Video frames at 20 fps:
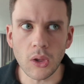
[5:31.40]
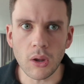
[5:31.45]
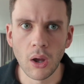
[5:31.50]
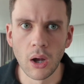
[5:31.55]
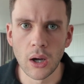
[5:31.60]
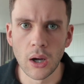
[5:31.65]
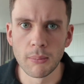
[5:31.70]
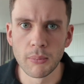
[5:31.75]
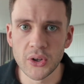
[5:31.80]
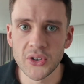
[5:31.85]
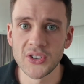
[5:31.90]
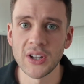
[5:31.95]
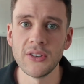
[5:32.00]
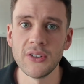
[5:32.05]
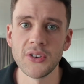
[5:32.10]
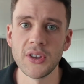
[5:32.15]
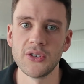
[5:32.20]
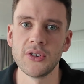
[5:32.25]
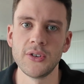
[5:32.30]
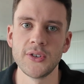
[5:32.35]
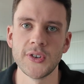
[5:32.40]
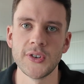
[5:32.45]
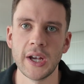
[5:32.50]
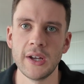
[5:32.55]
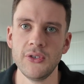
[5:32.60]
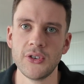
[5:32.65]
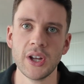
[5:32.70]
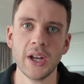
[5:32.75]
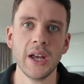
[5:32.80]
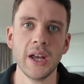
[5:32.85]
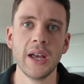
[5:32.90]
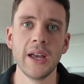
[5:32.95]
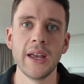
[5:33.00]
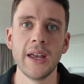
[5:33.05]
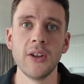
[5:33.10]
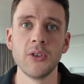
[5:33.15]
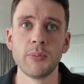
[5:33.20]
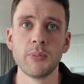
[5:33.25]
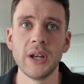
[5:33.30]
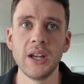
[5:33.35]
But since this has changed, it
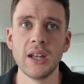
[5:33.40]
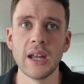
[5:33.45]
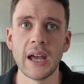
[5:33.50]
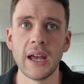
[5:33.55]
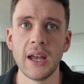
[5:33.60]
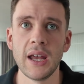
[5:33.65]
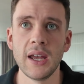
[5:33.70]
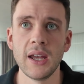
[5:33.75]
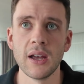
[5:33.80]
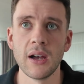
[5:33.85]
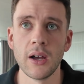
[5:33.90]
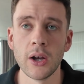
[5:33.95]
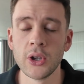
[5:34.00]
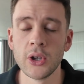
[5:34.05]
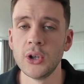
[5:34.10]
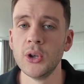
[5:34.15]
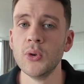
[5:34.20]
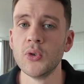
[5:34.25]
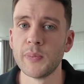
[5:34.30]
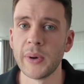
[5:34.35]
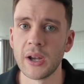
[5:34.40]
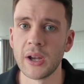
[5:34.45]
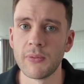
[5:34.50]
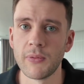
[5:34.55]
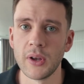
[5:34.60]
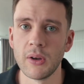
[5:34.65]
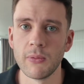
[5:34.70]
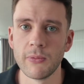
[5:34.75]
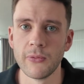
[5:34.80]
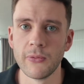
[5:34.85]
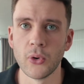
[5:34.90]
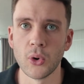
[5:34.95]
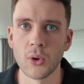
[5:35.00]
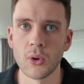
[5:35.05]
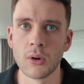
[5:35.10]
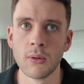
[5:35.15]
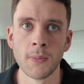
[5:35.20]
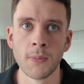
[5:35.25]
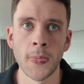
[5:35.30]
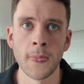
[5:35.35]
has been a huge benefit
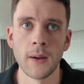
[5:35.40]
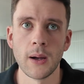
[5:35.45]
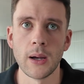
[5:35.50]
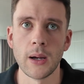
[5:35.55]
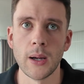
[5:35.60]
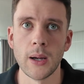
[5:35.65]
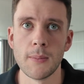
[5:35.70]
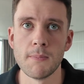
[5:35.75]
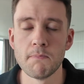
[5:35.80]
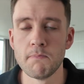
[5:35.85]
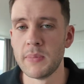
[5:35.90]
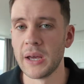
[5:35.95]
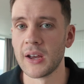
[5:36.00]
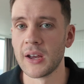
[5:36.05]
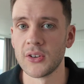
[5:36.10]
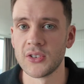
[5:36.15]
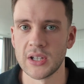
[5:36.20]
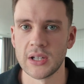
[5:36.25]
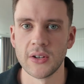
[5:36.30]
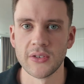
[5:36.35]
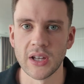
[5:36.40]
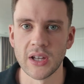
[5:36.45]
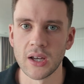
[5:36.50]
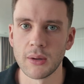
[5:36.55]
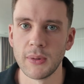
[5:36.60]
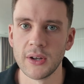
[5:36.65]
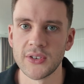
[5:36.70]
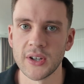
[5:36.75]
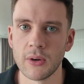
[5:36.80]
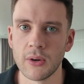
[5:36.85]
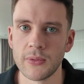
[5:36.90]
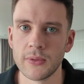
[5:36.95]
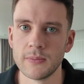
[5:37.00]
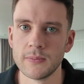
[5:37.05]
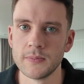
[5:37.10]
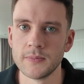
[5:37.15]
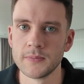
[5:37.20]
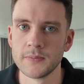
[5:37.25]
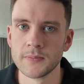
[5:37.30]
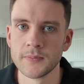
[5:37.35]
for bigger sellers like myself.
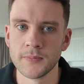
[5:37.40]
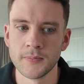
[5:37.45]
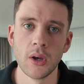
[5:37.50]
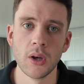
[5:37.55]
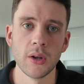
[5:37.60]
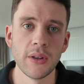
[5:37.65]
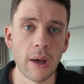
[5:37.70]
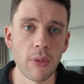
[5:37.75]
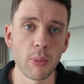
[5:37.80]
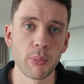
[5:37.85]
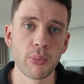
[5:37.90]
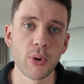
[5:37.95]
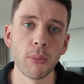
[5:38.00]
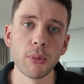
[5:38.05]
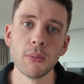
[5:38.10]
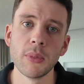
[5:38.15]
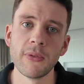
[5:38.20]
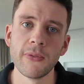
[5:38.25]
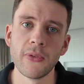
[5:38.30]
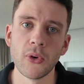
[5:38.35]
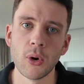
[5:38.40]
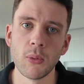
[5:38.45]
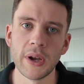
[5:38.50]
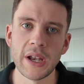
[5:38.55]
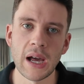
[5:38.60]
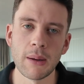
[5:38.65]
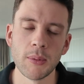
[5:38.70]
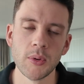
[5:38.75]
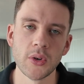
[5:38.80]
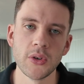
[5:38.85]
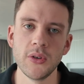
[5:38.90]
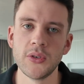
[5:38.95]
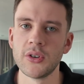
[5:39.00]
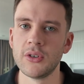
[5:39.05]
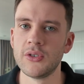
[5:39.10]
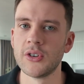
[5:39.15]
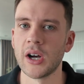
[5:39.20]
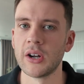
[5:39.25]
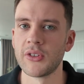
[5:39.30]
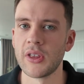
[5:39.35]
Now, the problem before, when Amazon used to
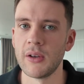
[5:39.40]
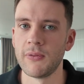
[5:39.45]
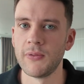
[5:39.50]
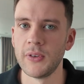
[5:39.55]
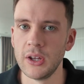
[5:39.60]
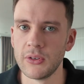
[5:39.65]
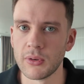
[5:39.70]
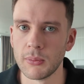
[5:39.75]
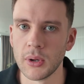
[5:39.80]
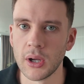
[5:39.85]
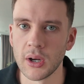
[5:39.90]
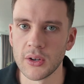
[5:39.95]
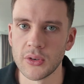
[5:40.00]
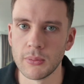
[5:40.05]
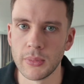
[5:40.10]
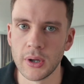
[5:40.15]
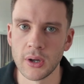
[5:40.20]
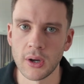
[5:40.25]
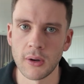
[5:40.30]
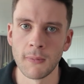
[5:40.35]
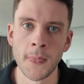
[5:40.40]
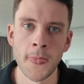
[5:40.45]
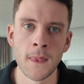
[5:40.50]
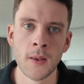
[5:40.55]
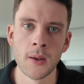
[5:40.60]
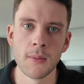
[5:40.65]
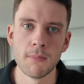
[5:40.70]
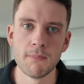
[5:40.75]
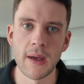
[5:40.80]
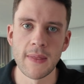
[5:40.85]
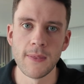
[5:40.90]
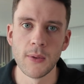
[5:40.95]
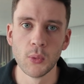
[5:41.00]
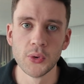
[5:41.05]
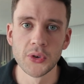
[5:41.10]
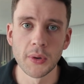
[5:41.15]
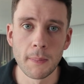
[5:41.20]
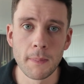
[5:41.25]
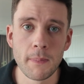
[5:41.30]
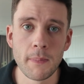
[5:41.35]
charge their fees from Luxembourg, meant there
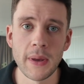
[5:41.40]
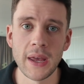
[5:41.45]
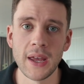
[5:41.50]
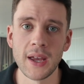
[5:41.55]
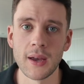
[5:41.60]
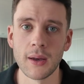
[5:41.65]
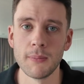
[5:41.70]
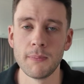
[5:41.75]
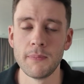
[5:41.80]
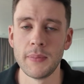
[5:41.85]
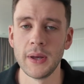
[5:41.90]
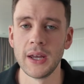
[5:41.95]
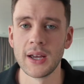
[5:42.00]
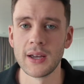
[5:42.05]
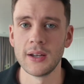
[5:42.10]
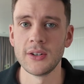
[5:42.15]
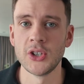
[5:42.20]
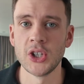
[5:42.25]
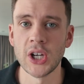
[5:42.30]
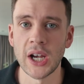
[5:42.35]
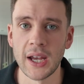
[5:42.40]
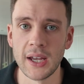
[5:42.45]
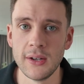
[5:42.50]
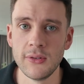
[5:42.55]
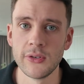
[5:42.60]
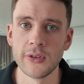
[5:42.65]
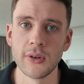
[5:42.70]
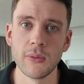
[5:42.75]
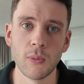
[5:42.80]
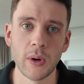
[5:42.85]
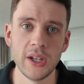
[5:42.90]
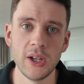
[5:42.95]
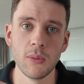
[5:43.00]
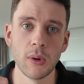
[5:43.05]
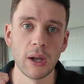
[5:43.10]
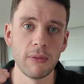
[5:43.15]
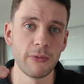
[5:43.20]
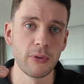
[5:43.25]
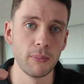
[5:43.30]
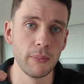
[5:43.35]
was a big change when you
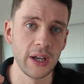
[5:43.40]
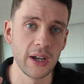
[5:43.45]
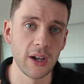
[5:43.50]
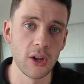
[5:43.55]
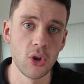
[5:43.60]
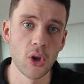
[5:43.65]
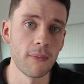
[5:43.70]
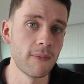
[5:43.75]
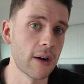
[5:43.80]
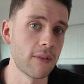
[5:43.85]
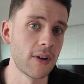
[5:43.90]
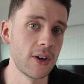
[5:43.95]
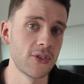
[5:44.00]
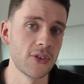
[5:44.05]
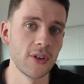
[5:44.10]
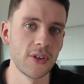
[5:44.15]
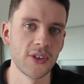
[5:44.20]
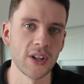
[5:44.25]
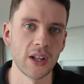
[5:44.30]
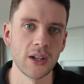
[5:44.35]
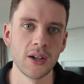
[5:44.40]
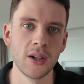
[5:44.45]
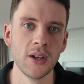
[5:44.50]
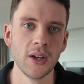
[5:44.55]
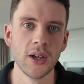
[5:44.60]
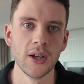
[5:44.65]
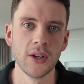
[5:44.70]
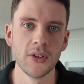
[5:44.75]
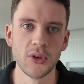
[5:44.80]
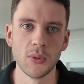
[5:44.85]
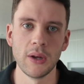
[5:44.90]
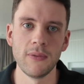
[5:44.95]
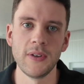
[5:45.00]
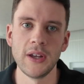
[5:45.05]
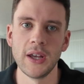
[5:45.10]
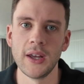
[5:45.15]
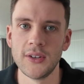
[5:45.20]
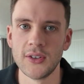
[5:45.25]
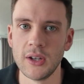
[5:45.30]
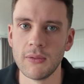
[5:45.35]
went from being a non-VAT registered seller to a
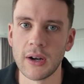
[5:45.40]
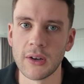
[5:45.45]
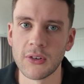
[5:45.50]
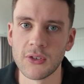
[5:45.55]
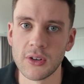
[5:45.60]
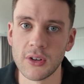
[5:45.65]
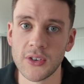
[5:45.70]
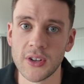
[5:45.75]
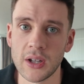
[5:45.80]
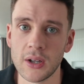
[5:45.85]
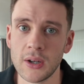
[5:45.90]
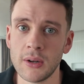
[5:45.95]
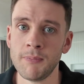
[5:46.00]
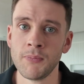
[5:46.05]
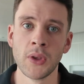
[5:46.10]
VAT registered seller.